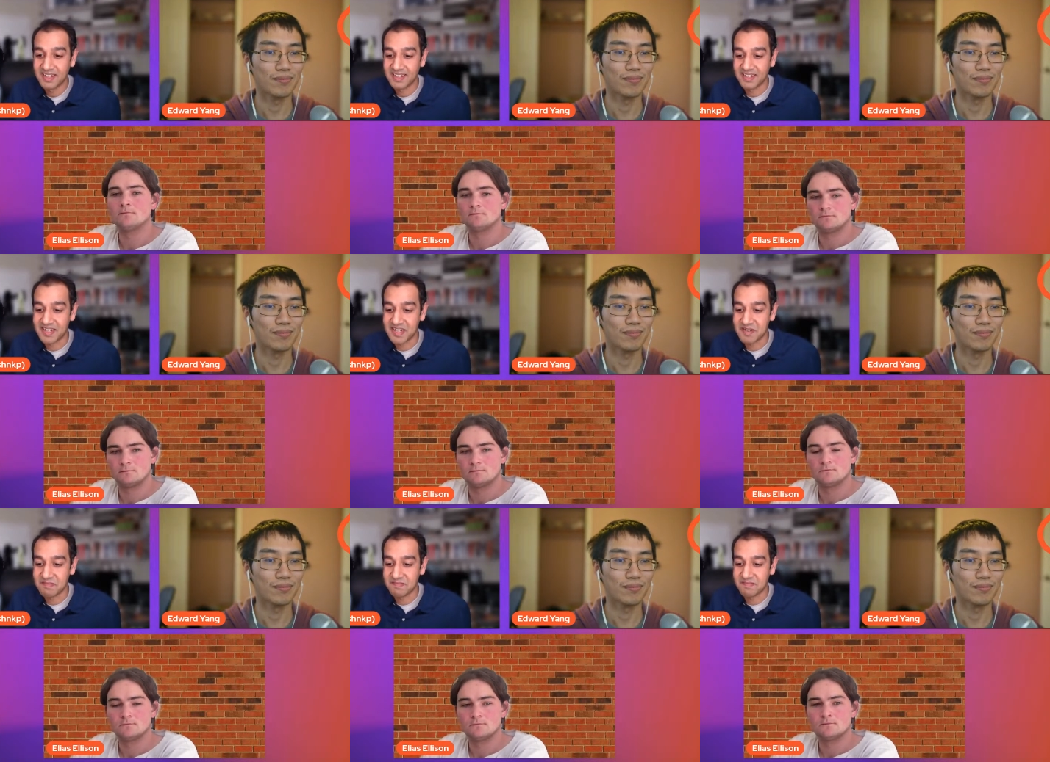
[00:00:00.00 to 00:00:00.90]

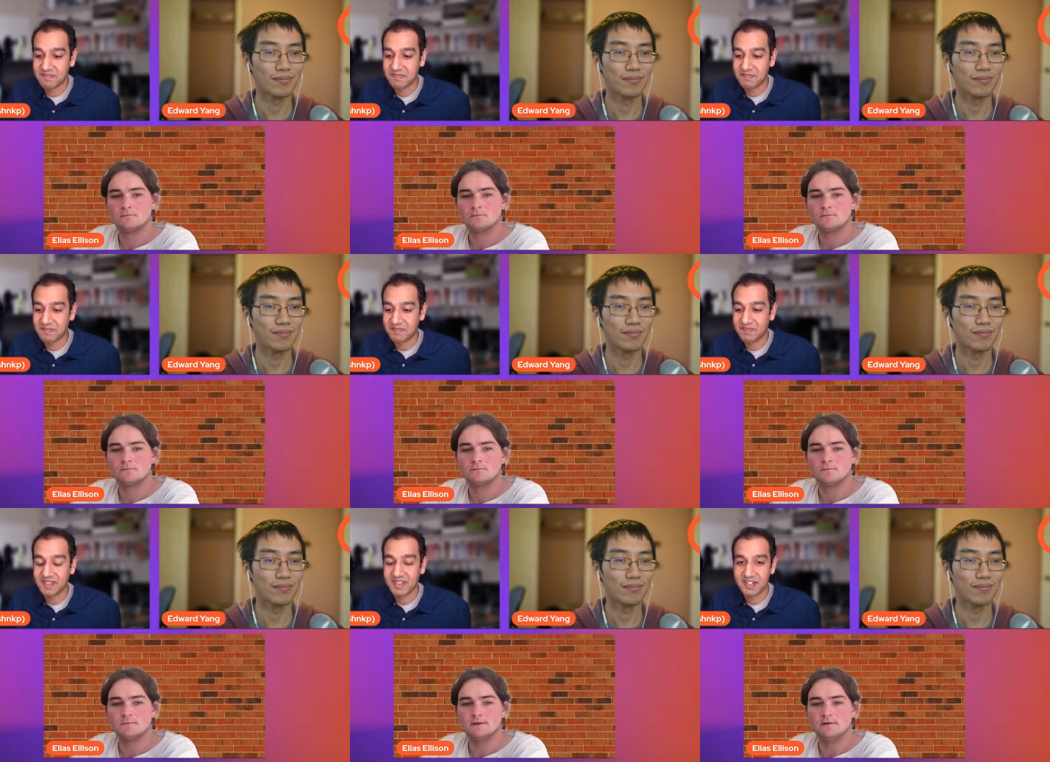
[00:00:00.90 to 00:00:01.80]
Speaker 1: Um,
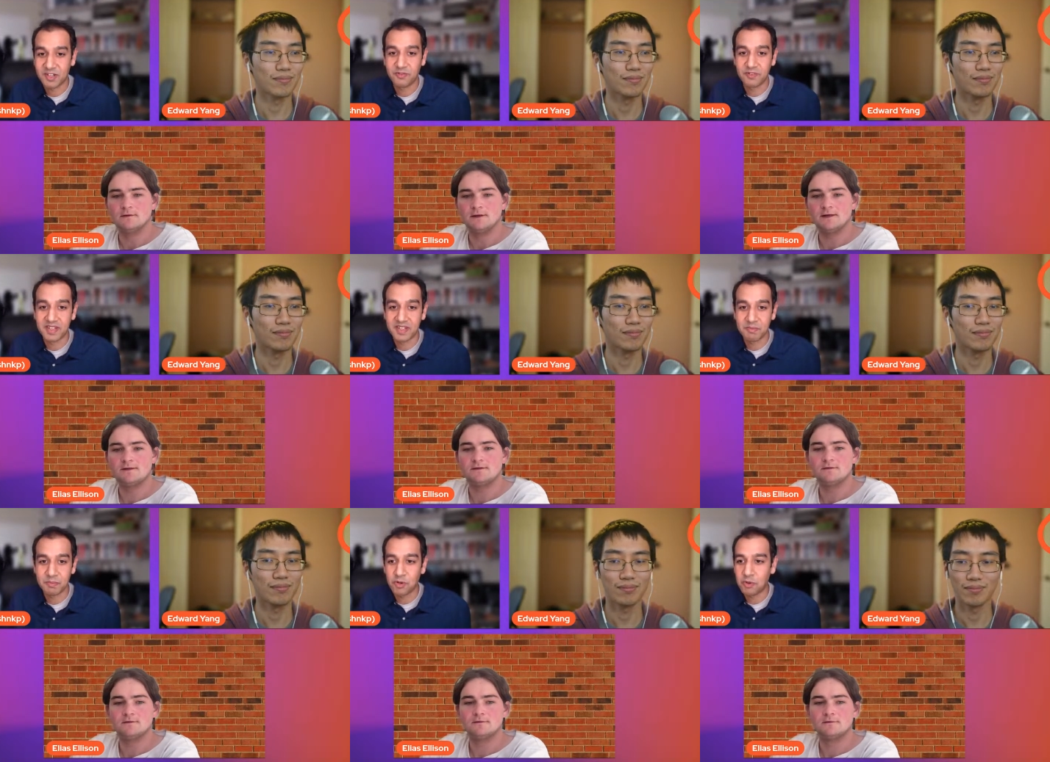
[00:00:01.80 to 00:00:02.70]
that's how we I mean,
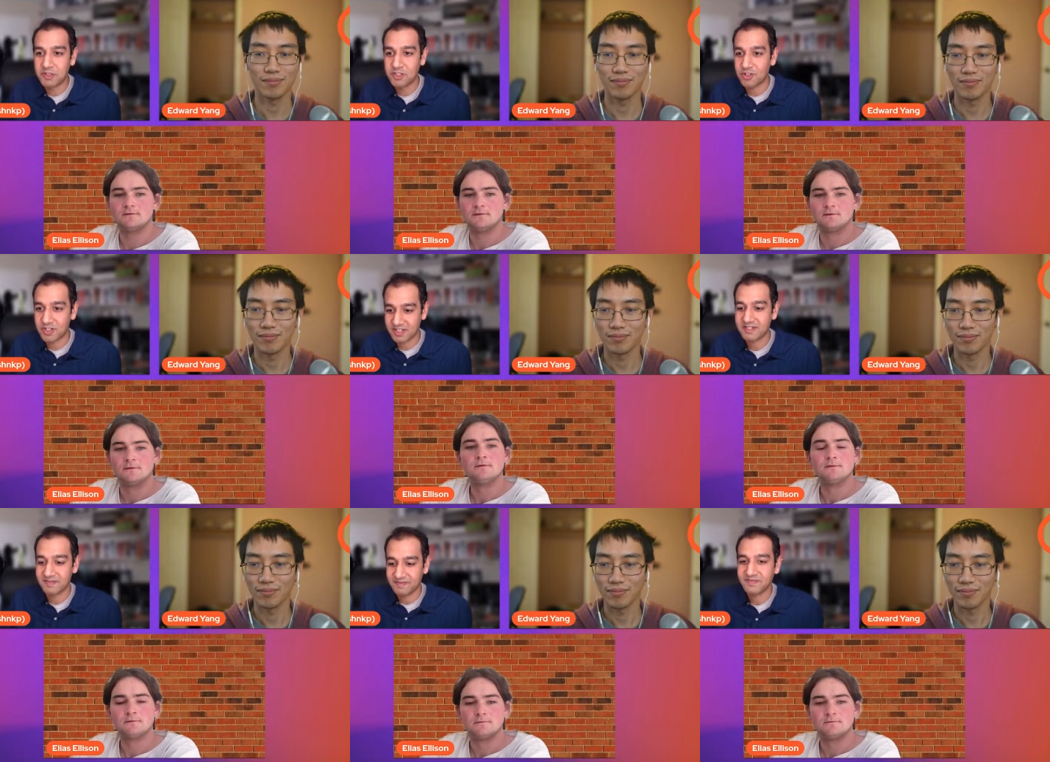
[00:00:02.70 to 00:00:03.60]
improve open source.
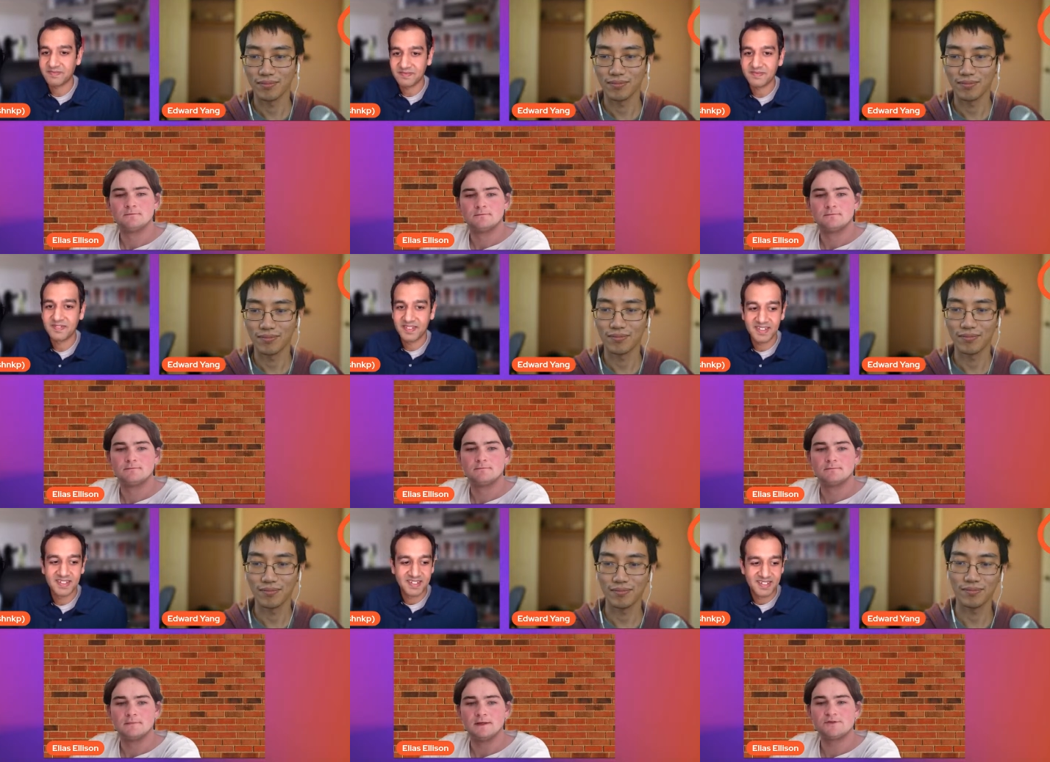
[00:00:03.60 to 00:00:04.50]

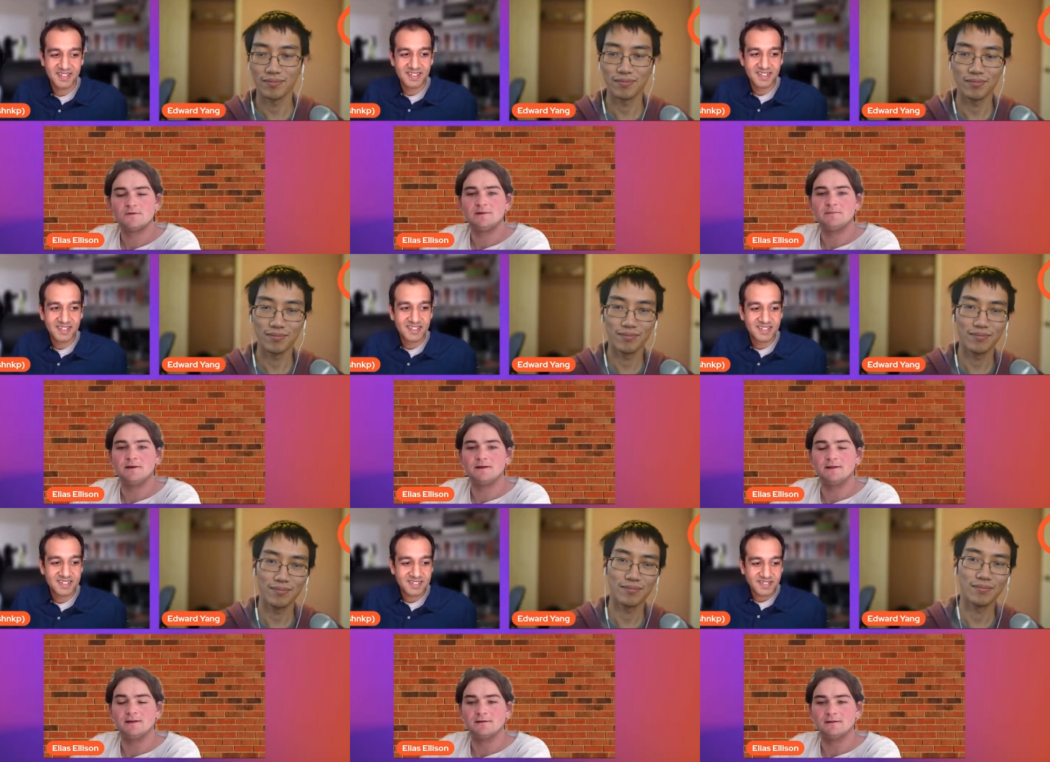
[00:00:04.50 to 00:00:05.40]
It
Speaker 2: should be
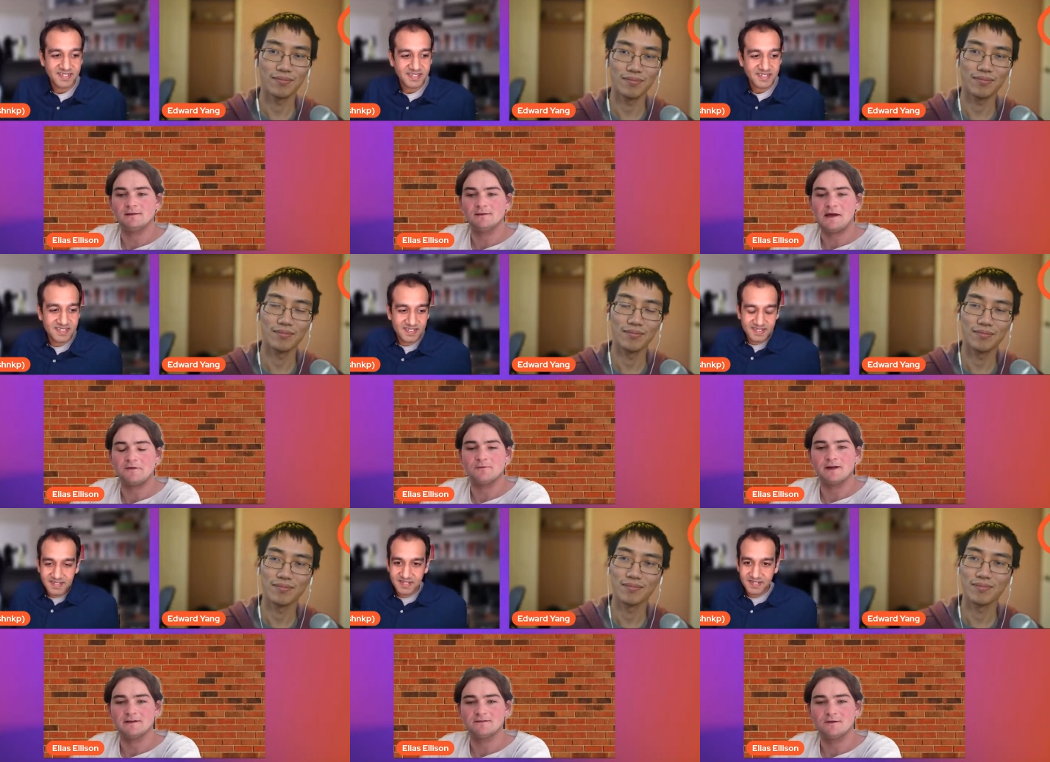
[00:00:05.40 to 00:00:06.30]
buggy in, in loud
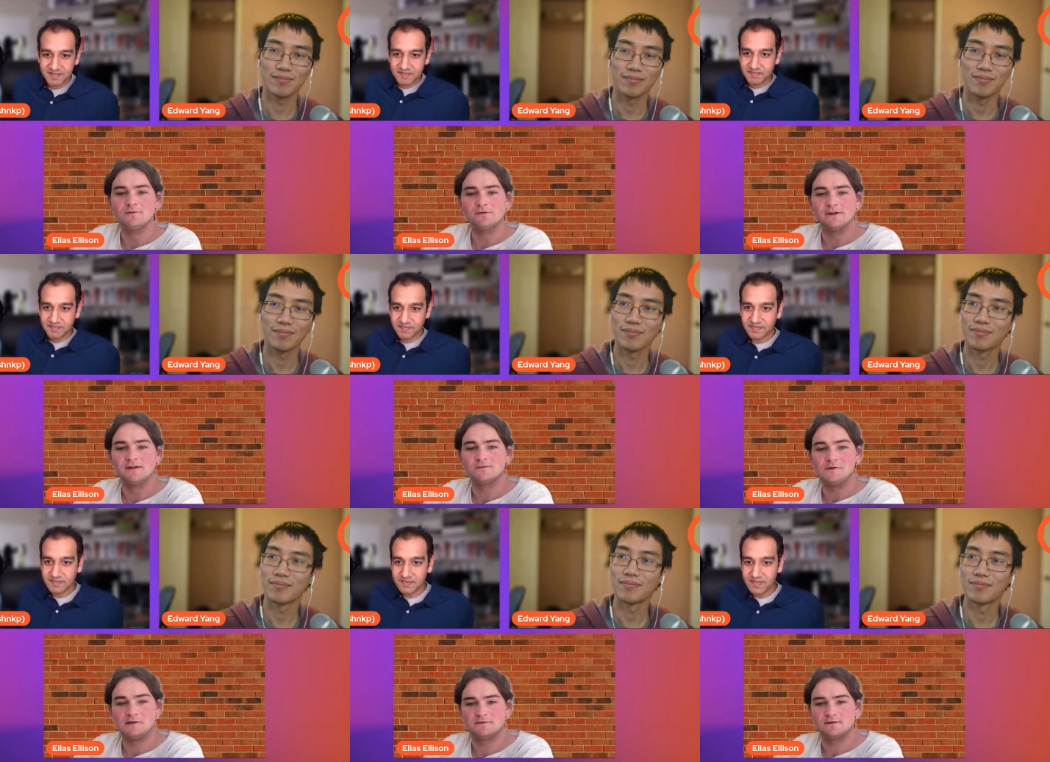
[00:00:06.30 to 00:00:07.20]
ways, hopefully as
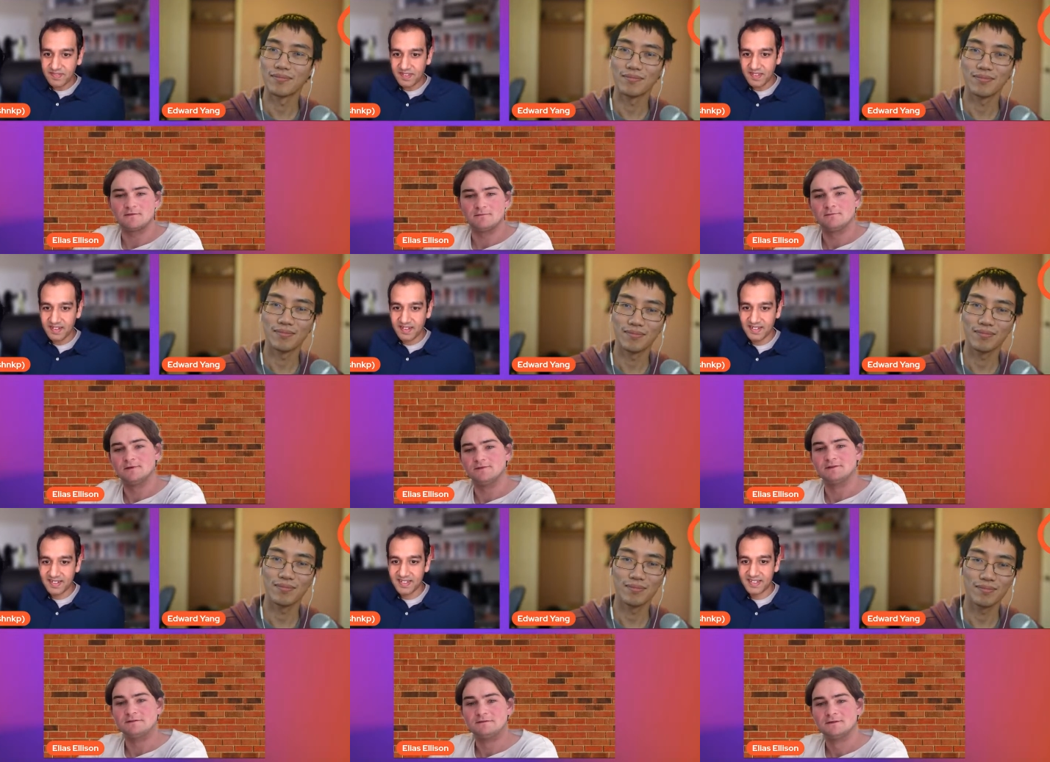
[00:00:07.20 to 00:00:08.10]
well. So if it
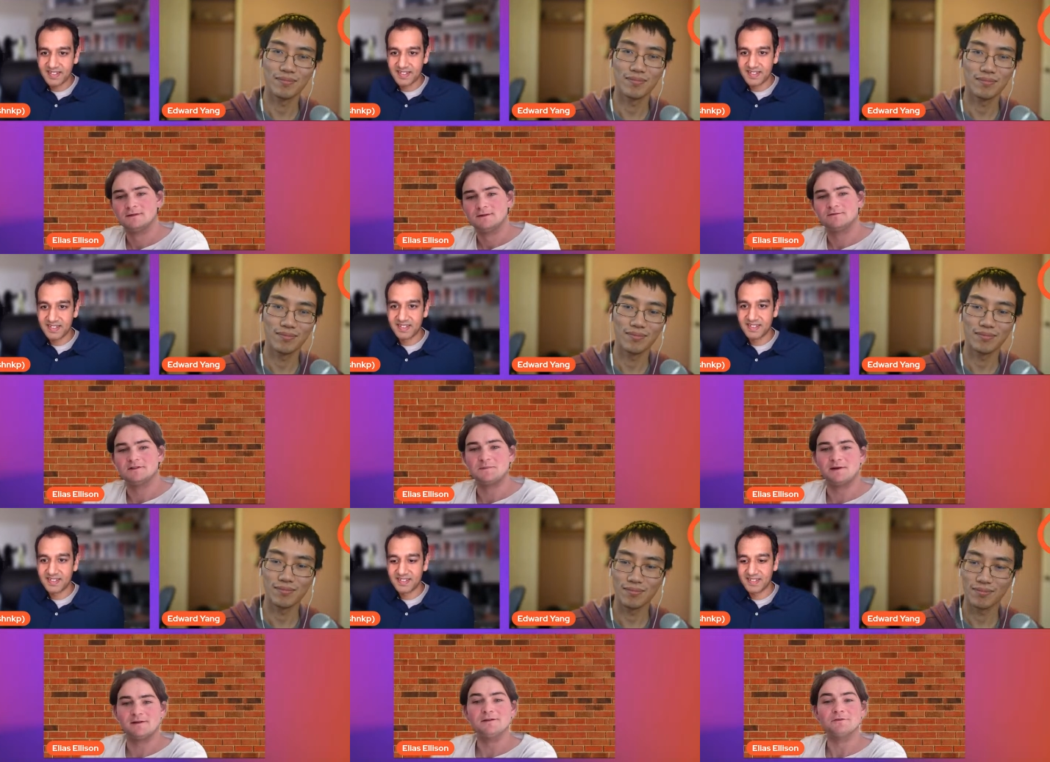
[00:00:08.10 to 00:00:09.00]
if it's
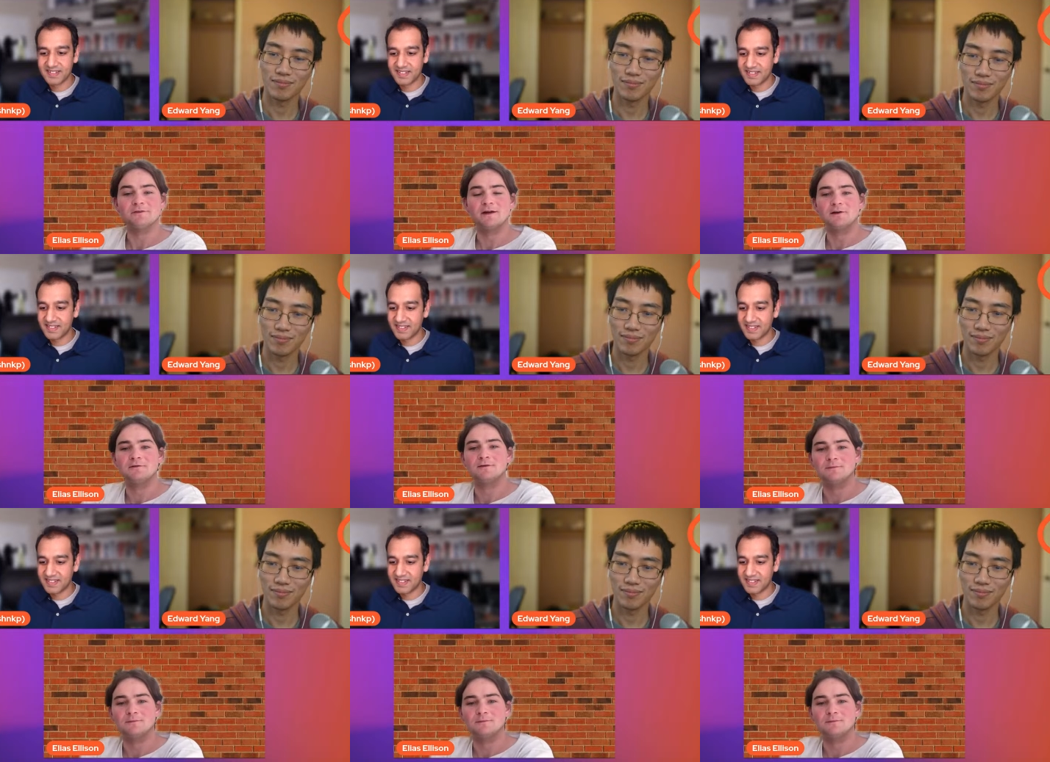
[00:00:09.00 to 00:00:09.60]
buggy, you'll know.